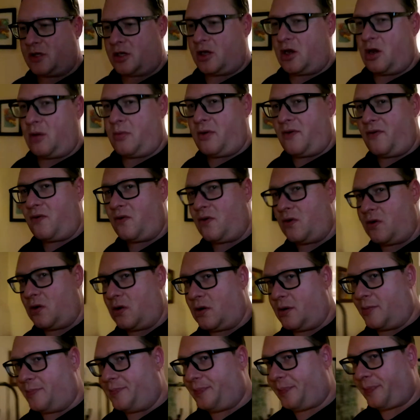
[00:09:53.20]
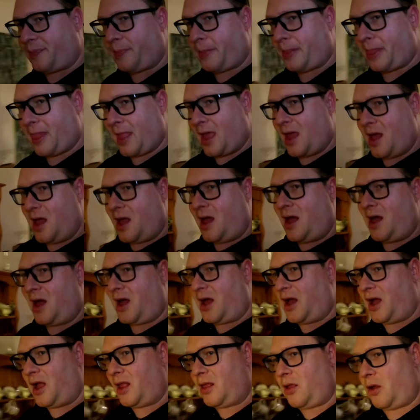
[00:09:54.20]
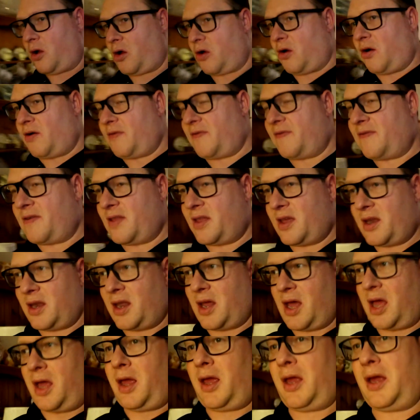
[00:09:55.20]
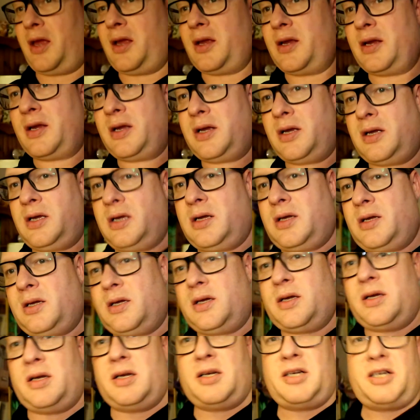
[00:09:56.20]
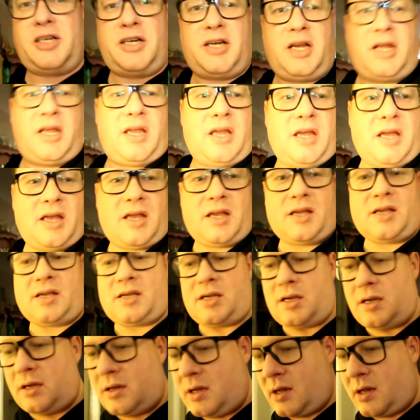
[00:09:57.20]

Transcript: to before I log off for the day. She is